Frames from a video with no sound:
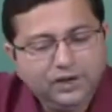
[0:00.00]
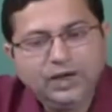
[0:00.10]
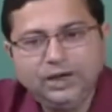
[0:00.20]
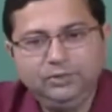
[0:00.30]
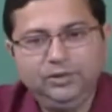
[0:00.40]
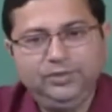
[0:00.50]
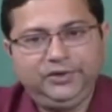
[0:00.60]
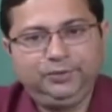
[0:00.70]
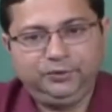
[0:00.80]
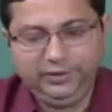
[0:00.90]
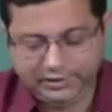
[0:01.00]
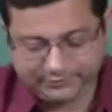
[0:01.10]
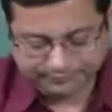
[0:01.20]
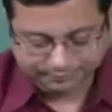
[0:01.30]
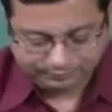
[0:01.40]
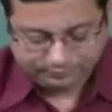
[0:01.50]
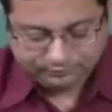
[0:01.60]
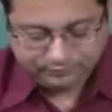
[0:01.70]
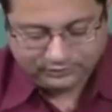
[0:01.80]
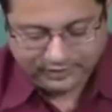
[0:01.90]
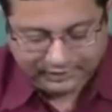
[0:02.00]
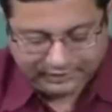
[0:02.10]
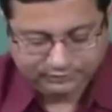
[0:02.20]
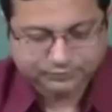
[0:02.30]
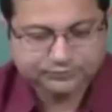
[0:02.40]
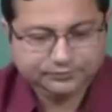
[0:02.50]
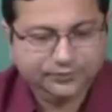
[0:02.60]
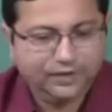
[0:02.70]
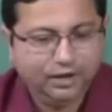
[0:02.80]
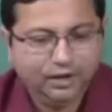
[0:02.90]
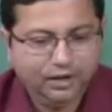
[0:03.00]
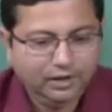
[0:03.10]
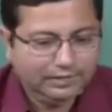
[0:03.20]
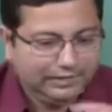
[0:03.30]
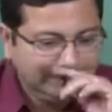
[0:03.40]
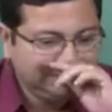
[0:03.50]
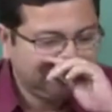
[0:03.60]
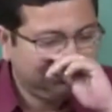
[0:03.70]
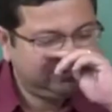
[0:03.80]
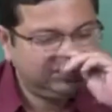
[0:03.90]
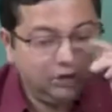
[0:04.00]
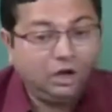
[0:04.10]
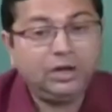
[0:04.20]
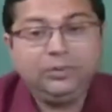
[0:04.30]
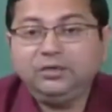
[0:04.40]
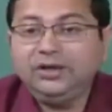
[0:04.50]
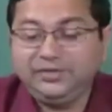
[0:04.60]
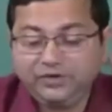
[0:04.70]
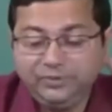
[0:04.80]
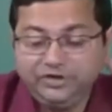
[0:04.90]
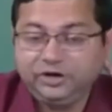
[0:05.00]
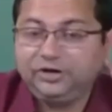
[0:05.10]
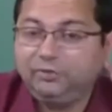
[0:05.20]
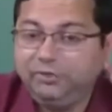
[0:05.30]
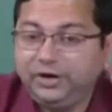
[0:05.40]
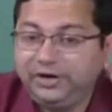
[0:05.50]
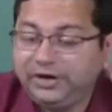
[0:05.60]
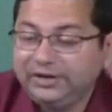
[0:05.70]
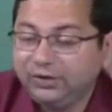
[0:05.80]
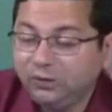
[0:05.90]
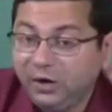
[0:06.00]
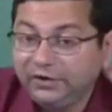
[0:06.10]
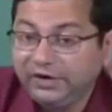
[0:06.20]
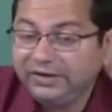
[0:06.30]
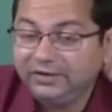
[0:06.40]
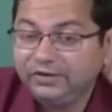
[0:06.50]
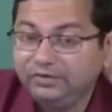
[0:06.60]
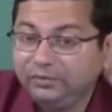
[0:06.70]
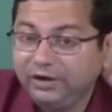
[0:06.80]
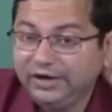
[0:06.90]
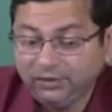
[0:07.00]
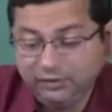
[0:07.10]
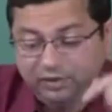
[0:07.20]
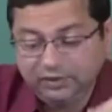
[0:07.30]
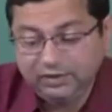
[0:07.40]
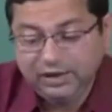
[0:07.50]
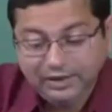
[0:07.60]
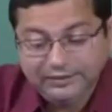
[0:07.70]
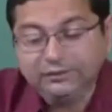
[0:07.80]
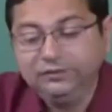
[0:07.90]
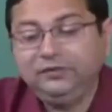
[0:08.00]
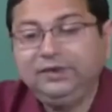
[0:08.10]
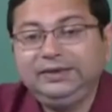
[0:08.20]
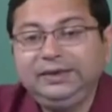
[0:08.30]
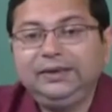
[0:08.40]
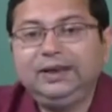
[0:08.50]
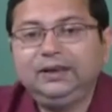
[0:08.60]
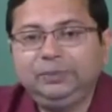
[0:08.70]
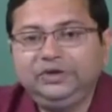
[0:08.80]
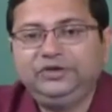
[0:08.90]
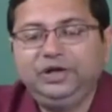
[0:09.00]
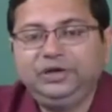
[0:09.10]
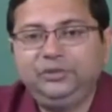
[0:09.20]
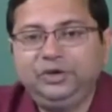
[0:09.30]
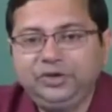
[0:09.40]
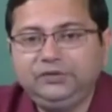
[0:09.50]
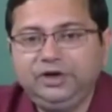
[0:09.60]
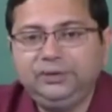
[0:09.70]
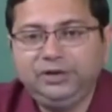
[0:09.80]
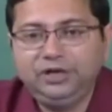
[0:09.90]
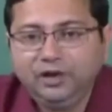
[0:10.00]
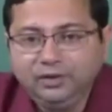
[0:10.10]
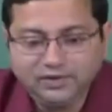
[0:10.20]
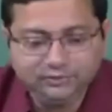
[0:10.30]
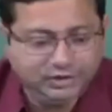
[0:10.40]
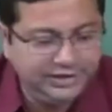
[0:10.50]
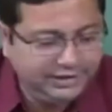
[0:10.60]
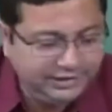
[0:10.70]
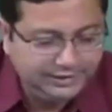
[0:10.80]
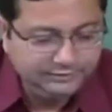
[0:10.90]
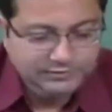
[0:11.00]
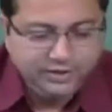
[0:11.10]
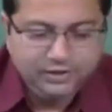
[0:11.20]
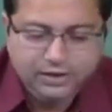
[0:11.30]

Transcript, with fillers: for a double base propellant. Now, let us talk about the estimation of burn rate, at what rate it is burning, because later we will see that the pressure and temperature will depend on this burning rate.